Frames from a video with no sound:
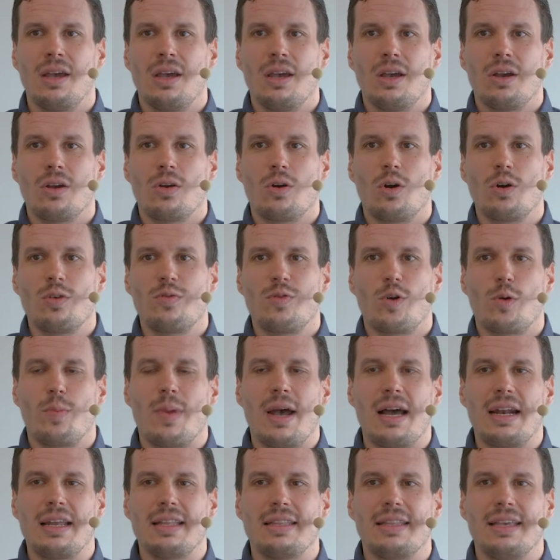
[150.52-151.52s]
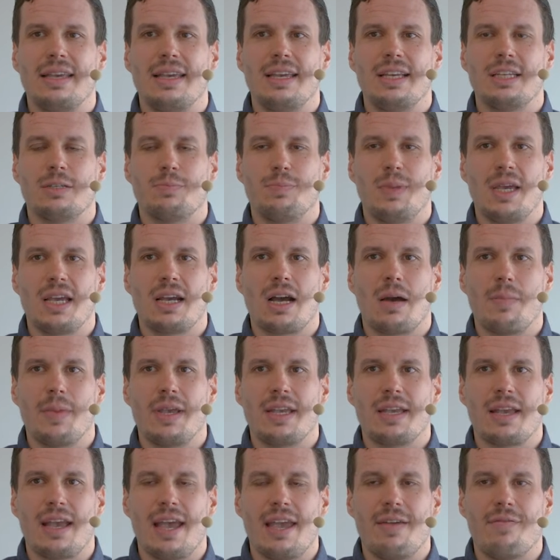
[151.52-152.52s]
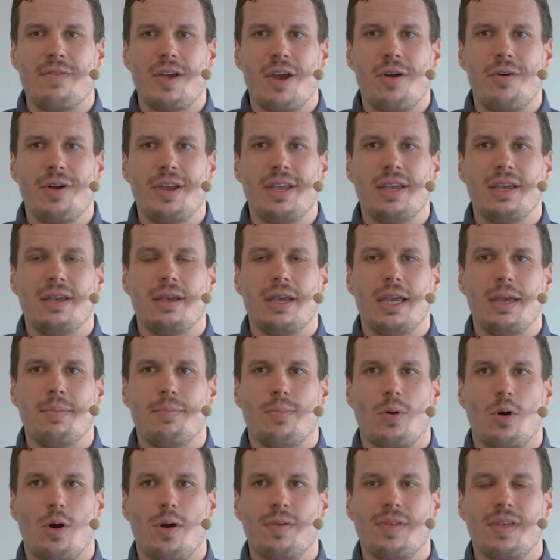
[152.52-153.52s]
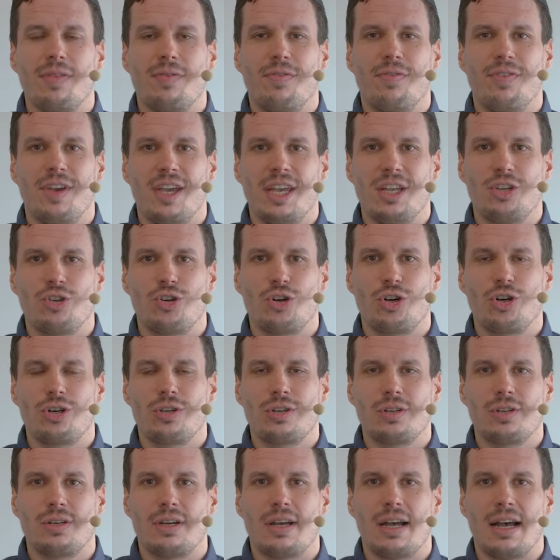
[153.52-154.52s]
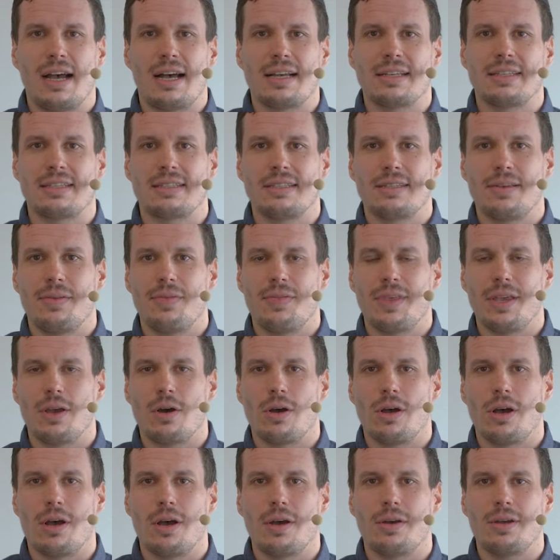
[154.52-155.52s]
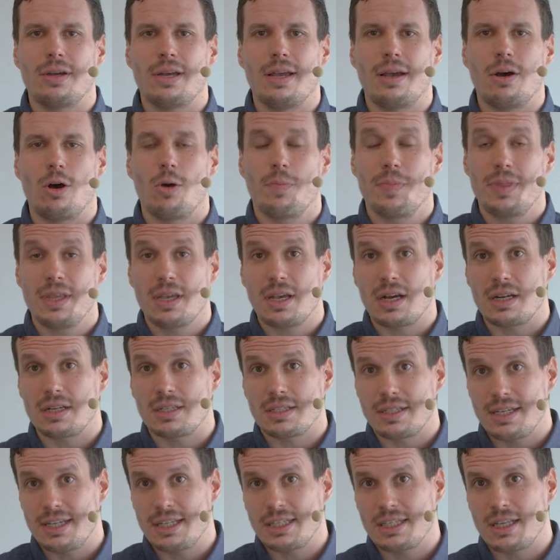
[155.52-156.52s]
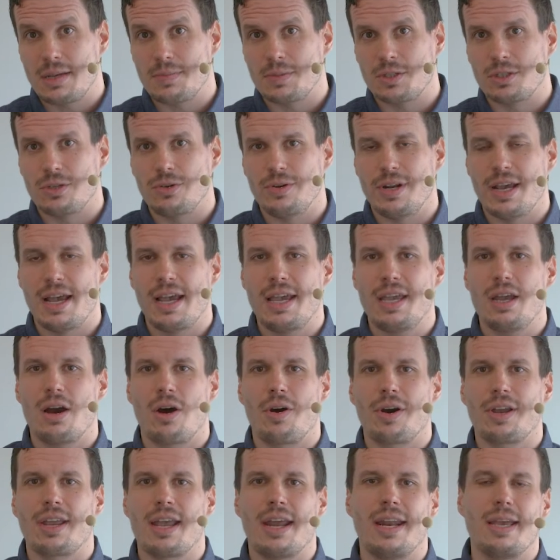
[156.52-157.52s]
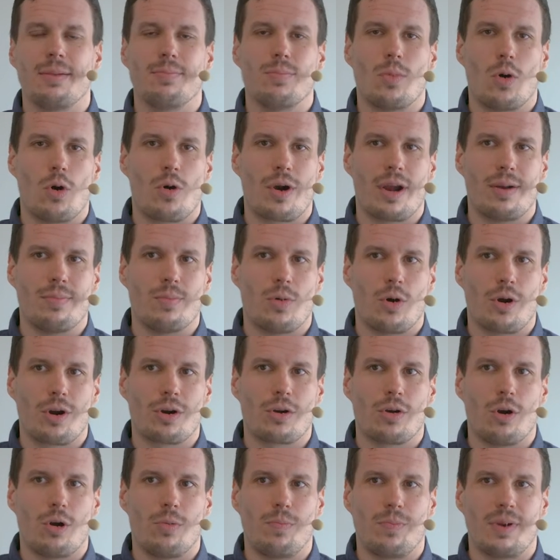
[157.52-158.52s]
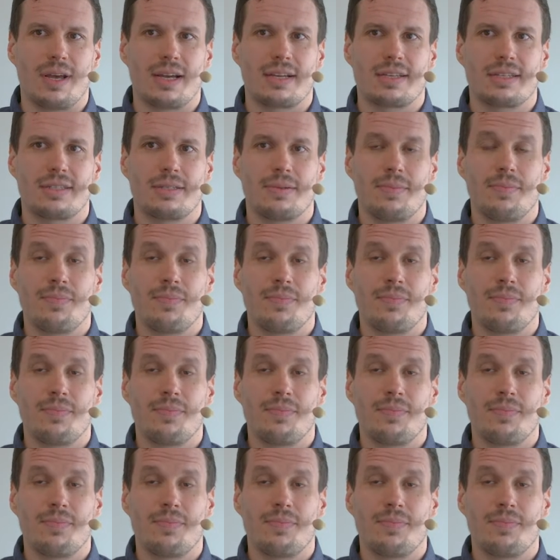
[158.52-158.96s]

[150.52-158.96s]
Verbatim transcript: Conformality is becoming a very important feature as the uh, optical systems today are getting more and more complex.